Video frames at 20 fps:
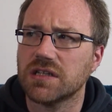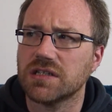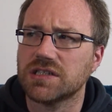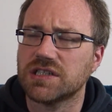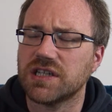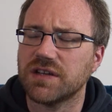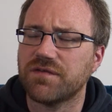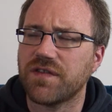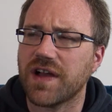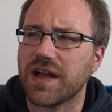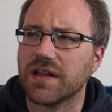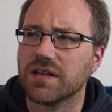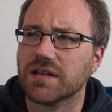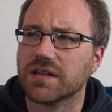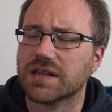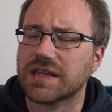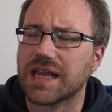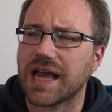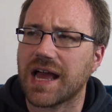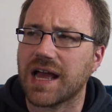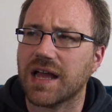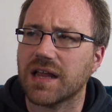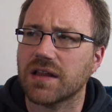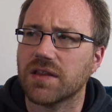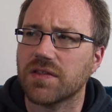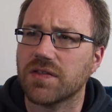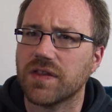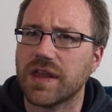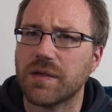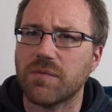she felt that
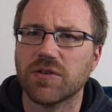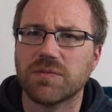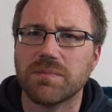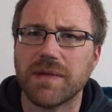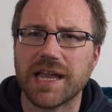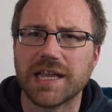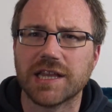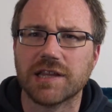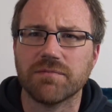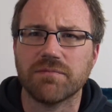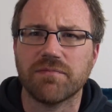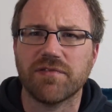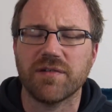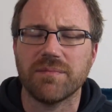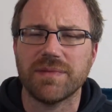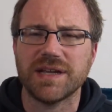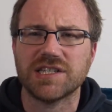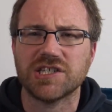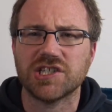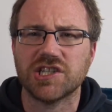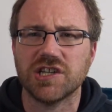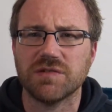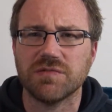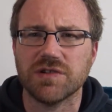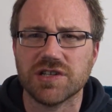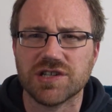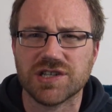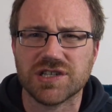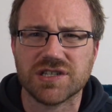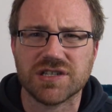it would make them
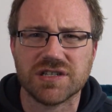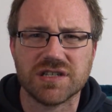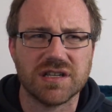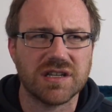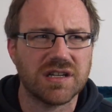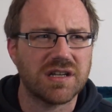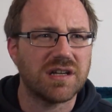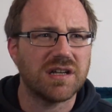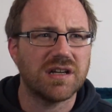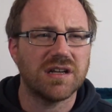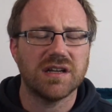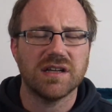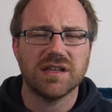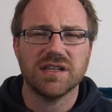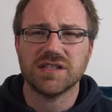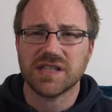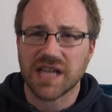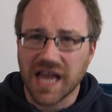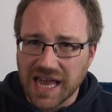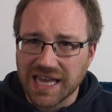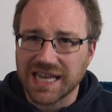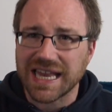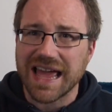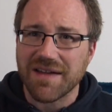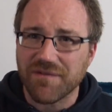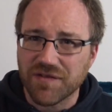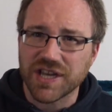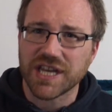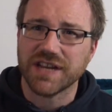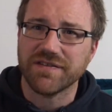promiscuous. There's
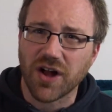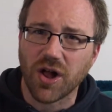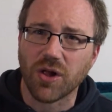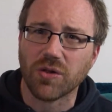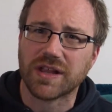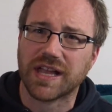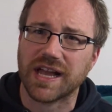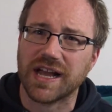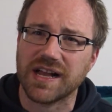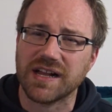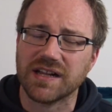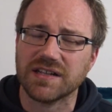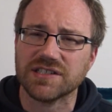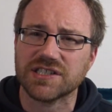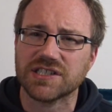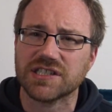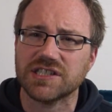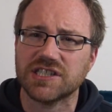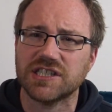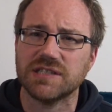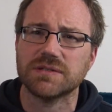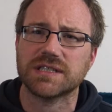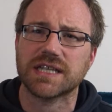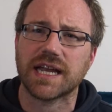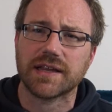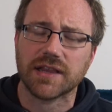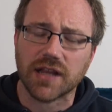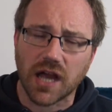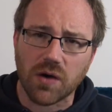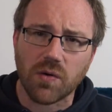11-year-old girls. And she was
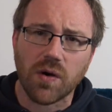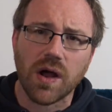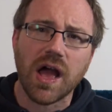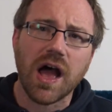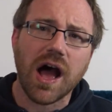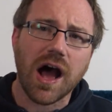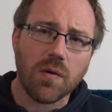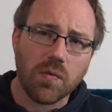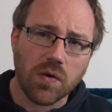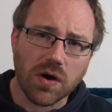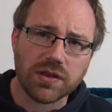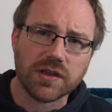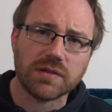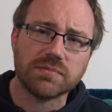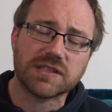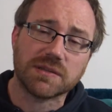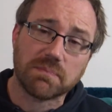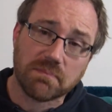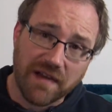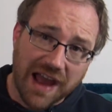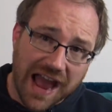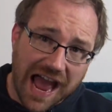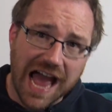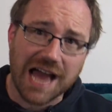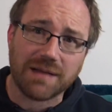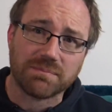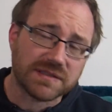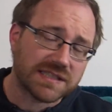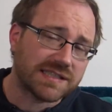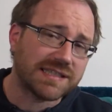like, no, I want them to
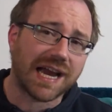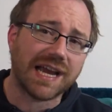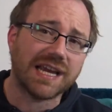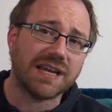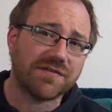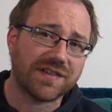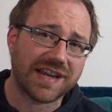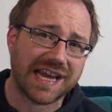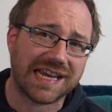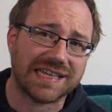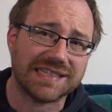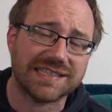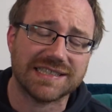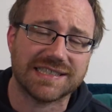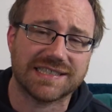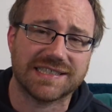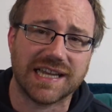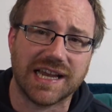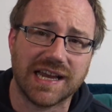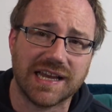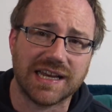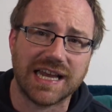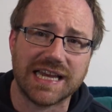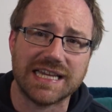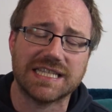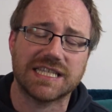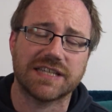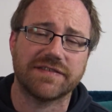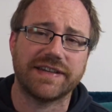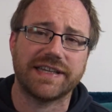perhaps die of cancer
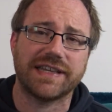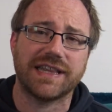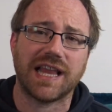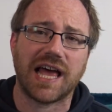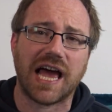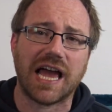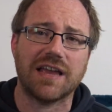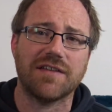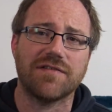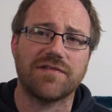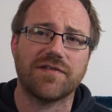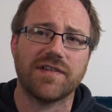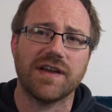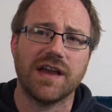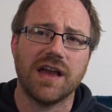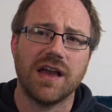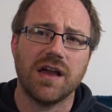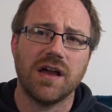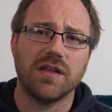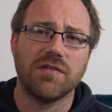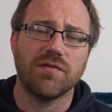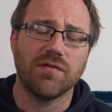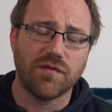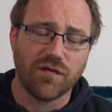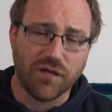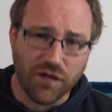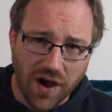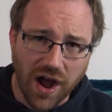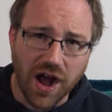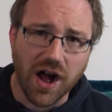later in life
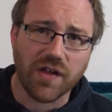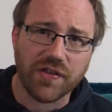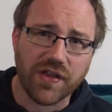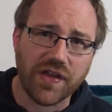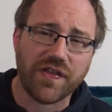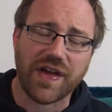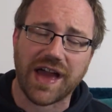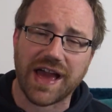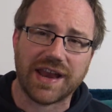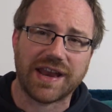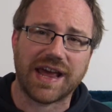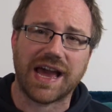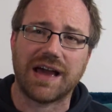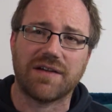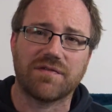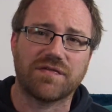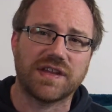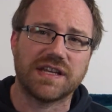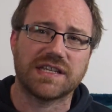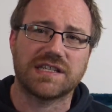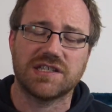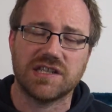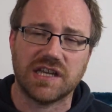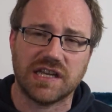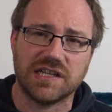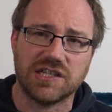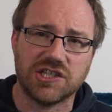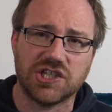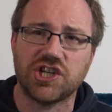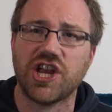rather than have this
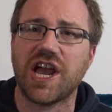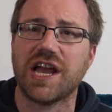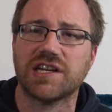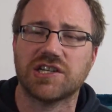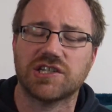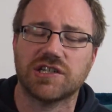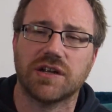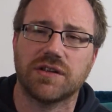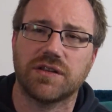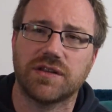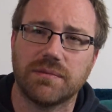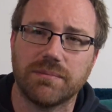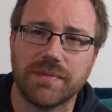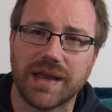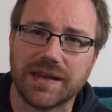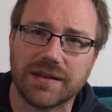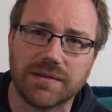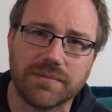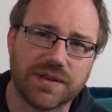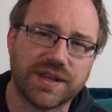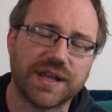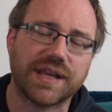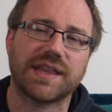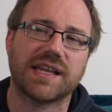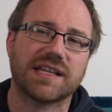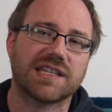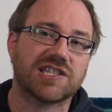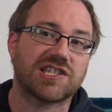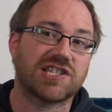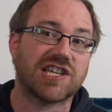injection and make them think
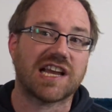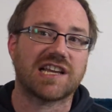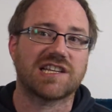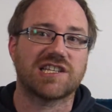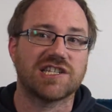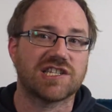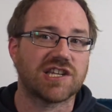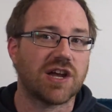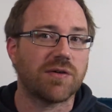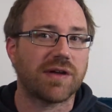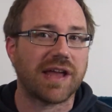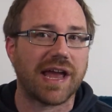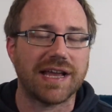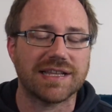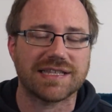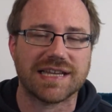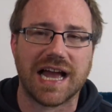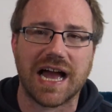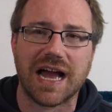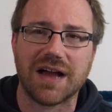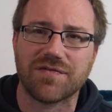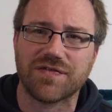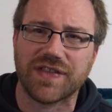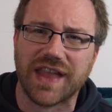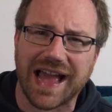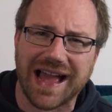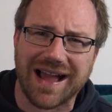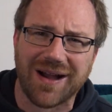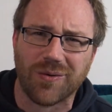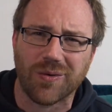that sex is okay to have
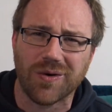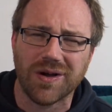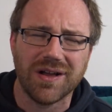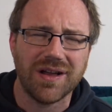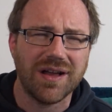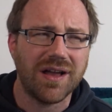now.